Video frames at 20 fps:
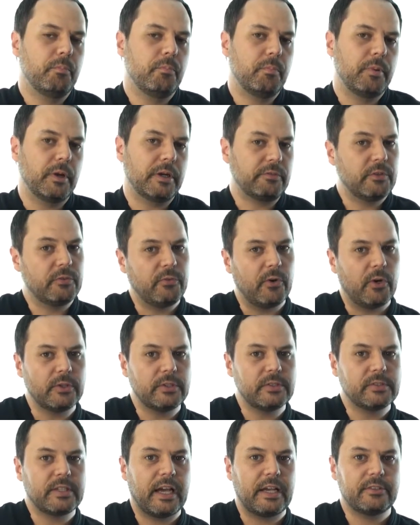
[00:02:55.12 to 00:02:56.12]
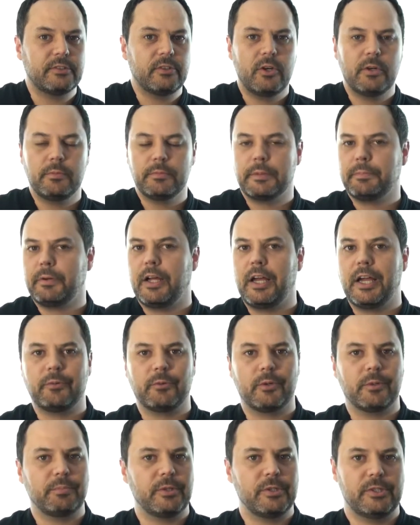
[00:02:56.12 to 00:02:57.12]
But if you follow these guys home, they probably
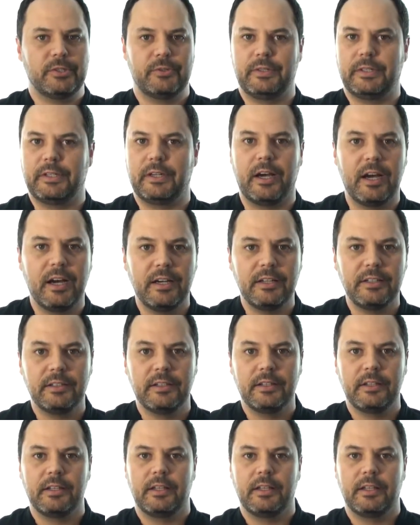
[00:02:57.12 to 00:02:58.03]
weren't pursuing God.